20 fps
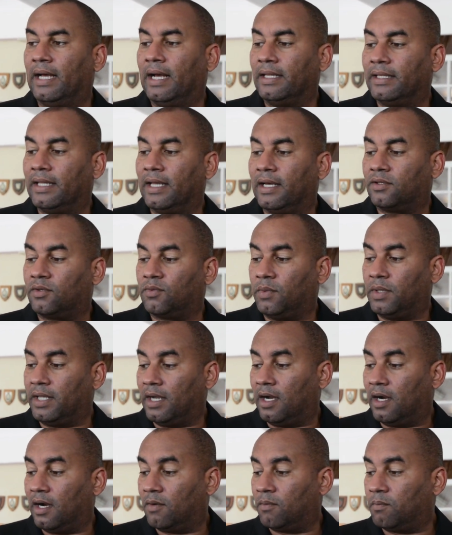and that
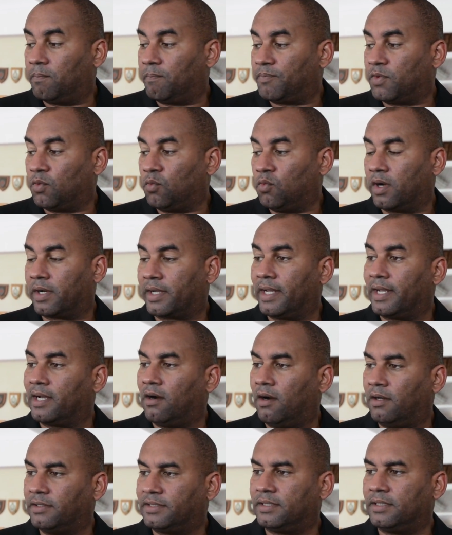we are working
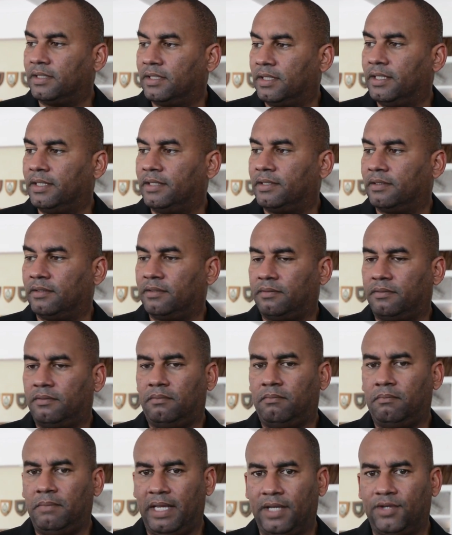constantly
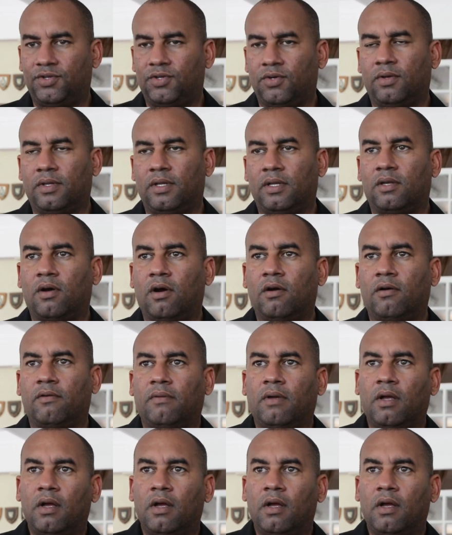to make sure that our